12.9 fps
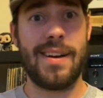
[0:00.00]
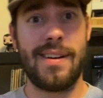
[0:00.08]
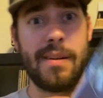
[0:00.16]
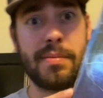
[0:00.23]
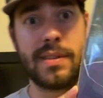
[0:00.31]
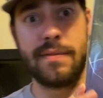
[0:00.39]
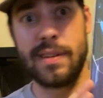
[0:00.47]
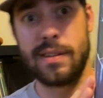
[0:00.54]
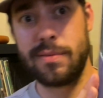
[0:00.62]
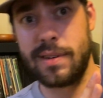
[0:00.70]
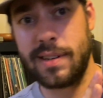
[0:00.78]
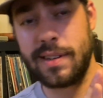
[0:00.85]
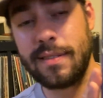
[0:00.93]
I believe that's
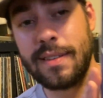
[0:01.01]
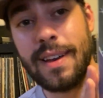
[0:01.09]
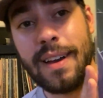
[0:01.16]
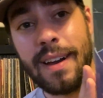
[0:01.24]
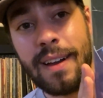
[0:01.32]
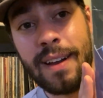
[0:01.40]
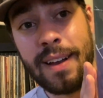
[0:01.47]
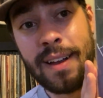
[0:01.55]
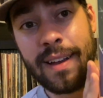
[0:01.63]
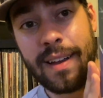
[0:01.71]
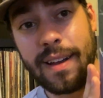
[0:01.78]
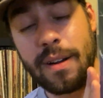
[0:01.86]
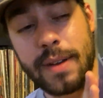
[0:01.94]
what it is.
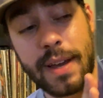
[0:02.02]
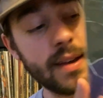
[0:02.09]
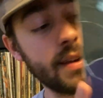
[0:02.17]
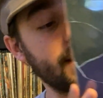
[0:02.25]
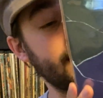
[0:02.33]
Okay.